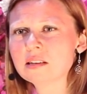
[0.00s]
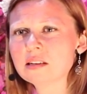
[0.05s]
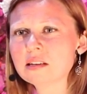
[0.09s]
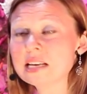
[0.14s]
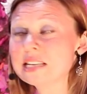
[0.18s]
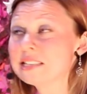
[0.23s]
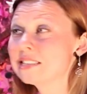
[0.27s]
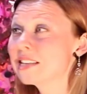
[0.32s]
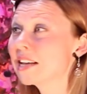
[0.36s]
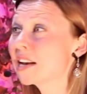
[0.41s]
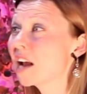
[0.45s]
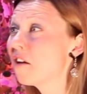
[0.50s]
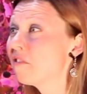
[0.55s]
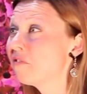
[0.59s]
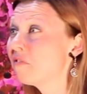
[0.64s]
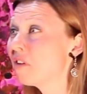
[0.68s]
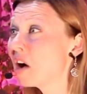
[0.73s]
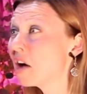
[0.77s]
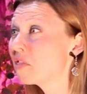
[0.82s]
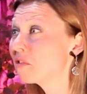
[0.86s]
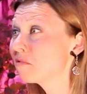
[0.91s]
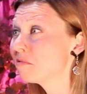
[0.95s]
He said, "Our
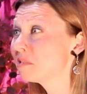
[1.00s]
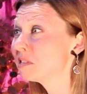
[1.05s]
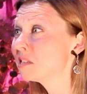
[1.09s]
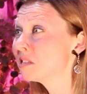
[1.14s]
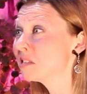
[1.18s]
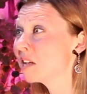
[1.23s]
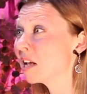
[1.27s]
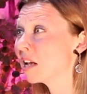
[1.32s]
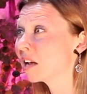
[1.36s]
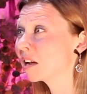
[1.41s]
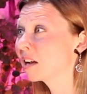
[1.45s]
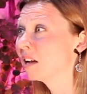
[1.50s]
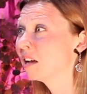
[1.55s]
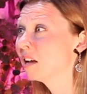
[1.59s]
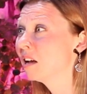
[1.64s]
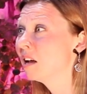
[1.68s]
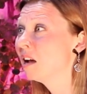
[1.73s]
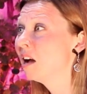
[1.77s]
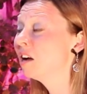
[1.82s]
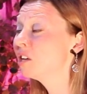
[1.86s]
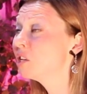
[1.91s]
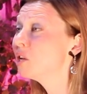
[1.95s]
father is sick.
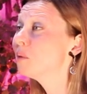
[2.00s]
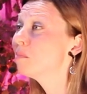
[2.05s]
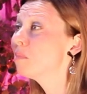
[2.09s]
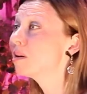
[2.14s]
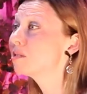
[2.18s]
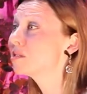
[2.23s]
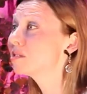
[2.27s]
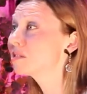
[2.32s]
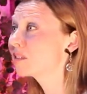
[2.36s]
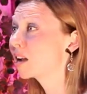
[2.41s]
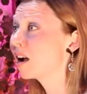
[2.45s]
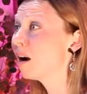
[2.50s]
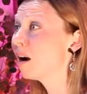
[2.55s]
You must